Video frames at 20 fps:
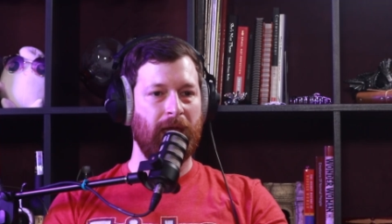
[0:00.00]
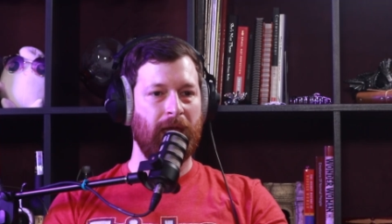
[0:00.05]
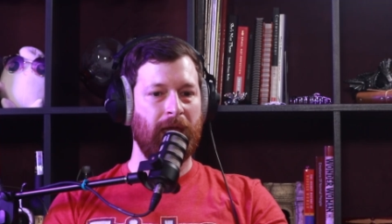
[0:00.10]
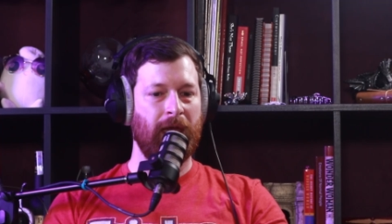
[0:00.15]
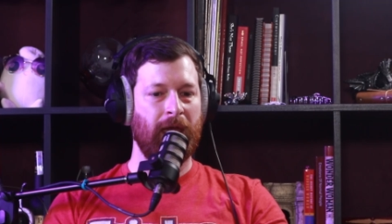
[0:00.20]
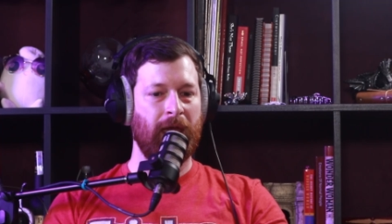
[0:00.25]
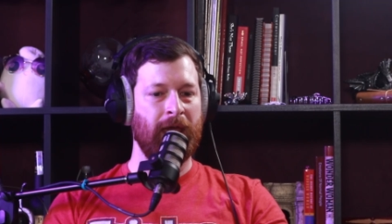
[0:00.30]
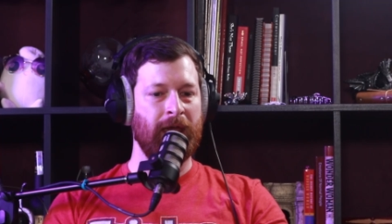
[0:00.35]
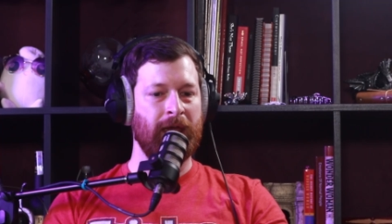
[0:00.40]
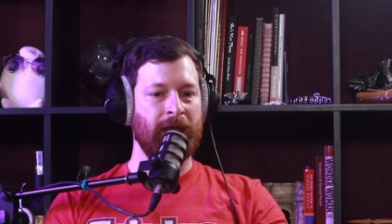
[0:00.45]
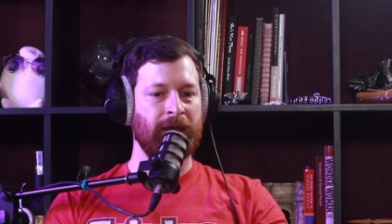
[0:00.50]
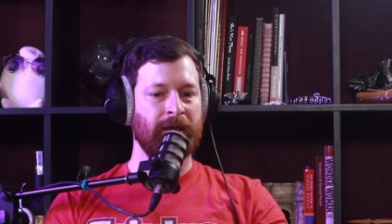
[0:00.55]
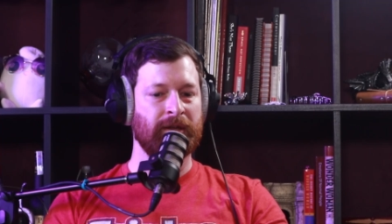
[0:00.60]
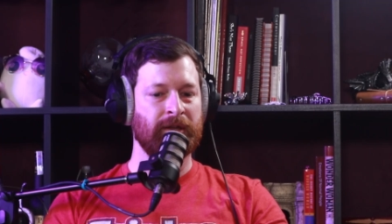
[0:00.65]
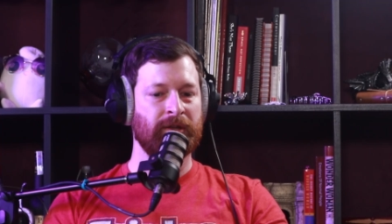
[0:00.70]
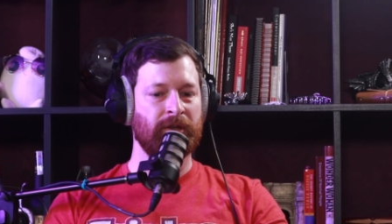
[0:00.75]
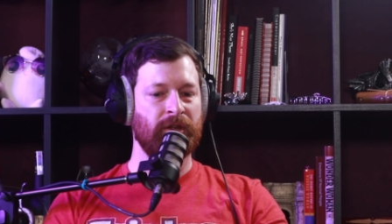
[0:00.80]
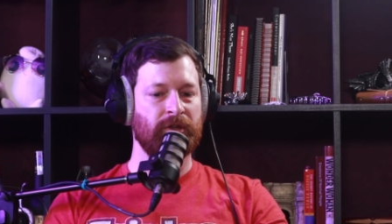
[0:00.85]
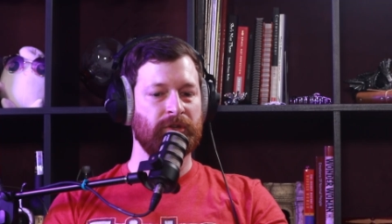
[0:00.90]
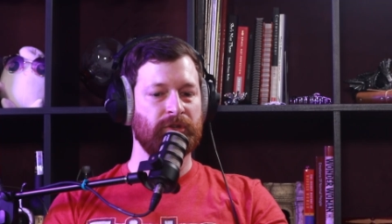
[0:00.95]

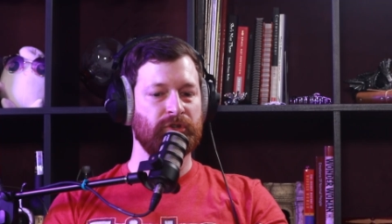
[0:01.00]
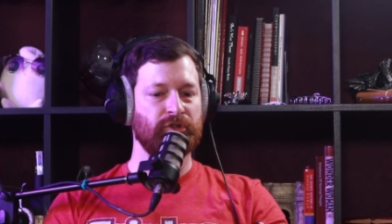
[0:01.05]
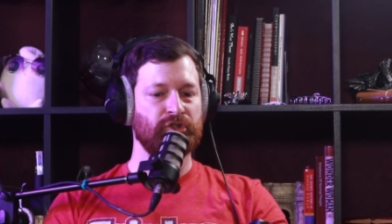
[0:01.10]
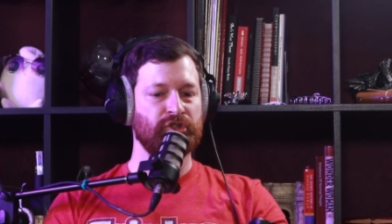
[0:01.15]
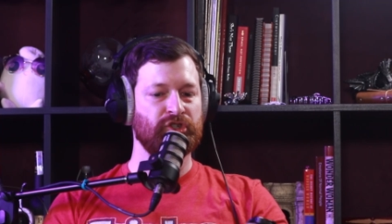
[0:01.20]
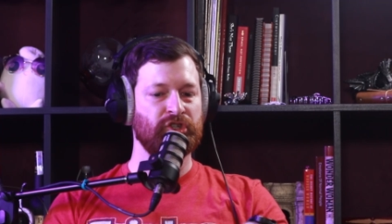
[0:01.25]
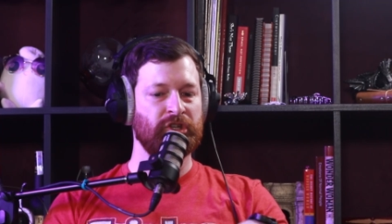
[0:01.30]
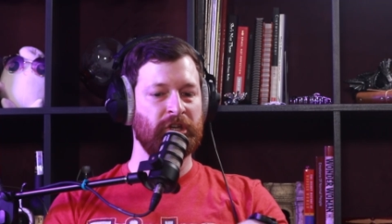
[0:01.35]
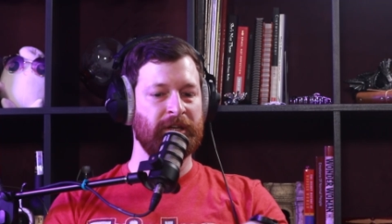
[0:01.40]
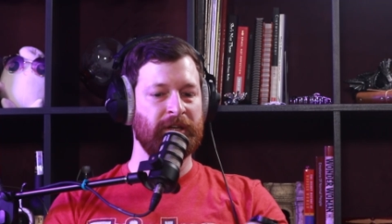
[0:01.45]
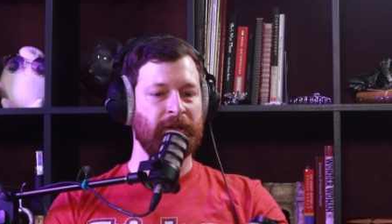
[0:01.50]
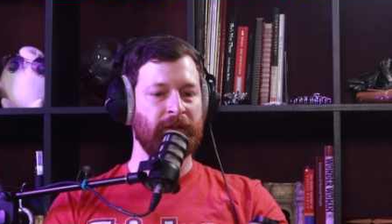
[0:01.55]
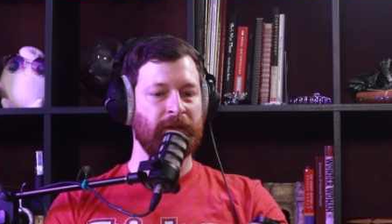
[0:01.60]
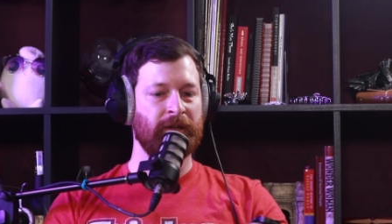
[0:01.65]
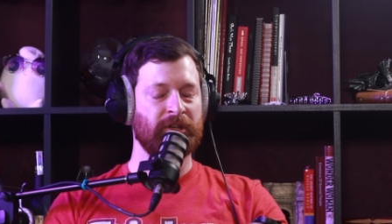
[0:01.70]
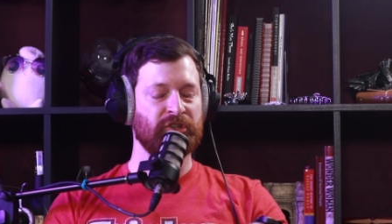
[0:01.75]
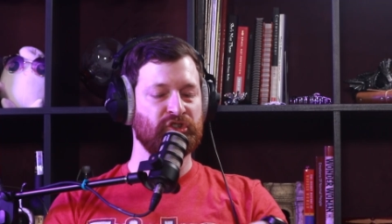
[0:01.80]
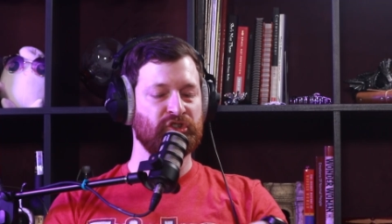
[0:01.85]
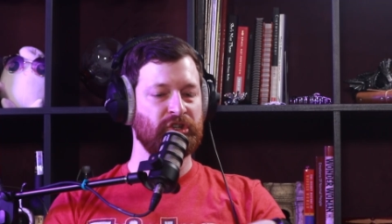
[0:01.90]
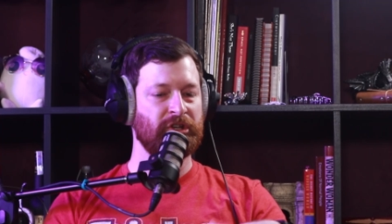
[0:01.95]
And she
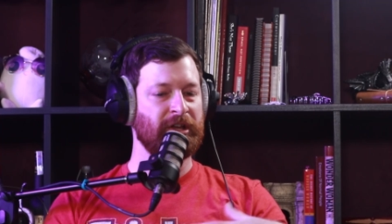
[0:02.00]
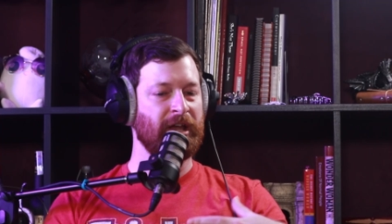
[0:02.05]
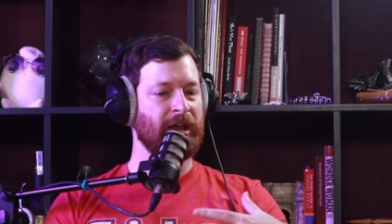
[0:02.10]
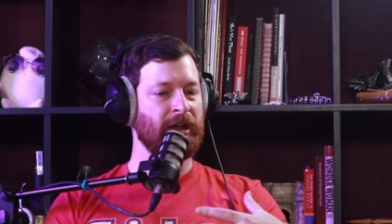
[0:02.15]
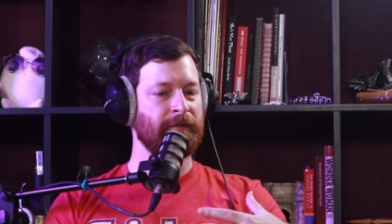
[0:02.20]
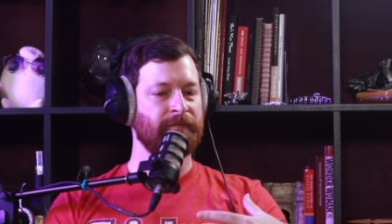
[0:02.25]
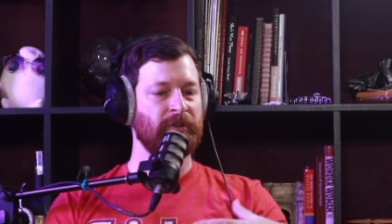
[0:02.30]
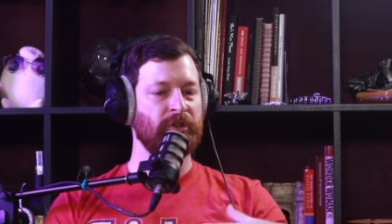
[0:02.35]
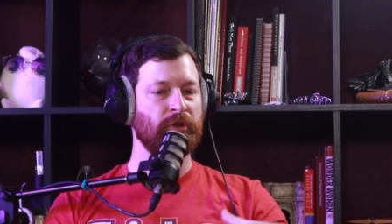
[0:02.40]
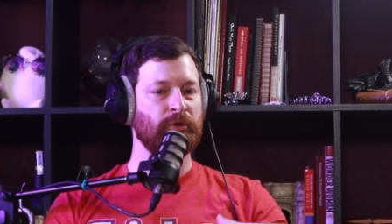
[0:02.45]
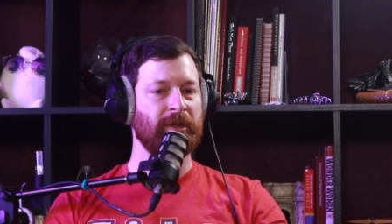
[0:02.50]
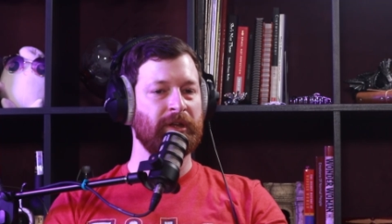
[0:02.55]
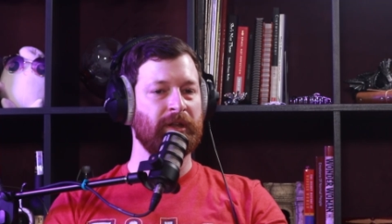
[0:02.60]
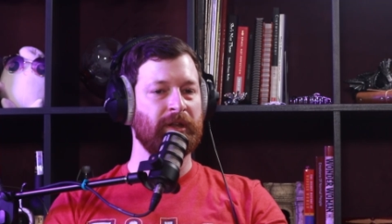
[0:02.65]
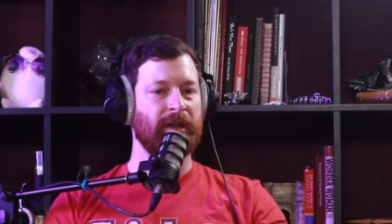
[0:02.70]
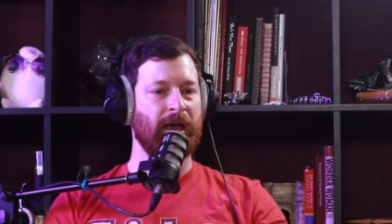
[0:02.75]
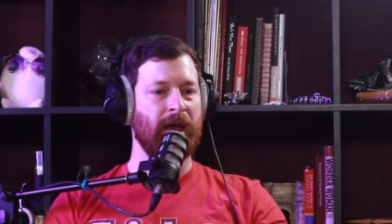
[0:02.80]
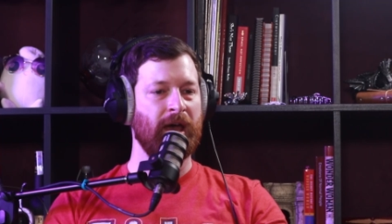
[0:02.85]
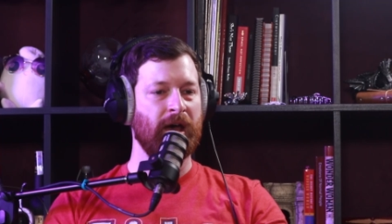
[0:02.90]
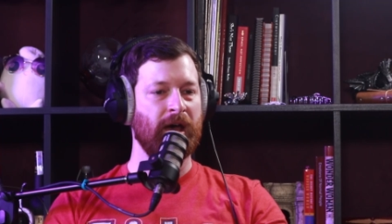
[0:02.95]
she kind of viewed it
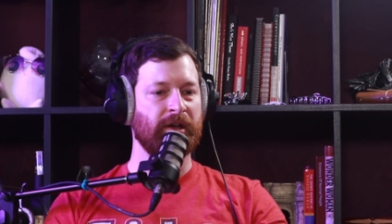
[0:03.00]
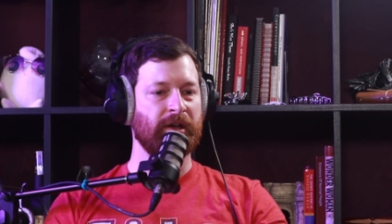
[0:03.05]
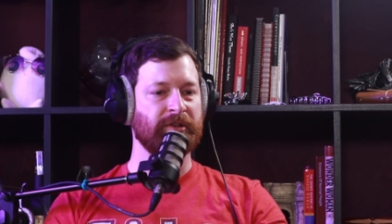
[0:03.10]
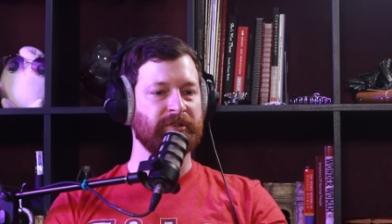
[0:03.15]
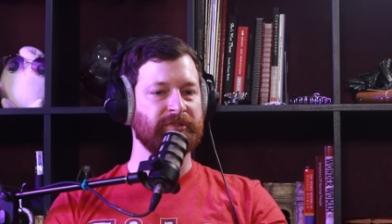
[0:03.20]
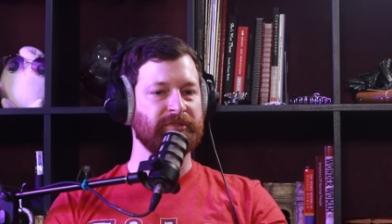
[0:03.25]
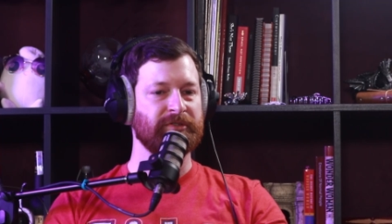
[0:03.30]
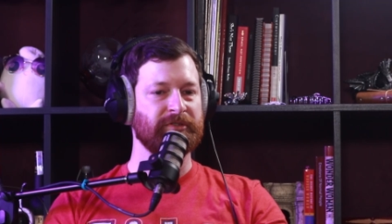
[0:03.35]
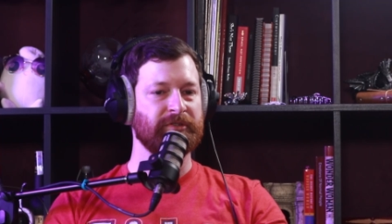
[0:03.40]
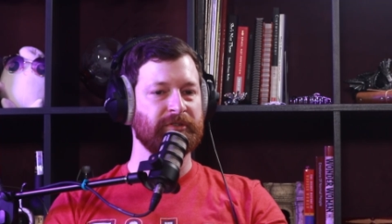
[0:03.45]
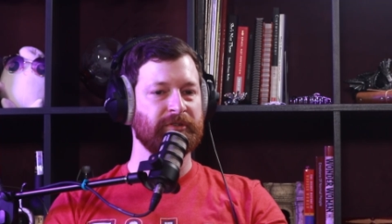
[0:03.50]
as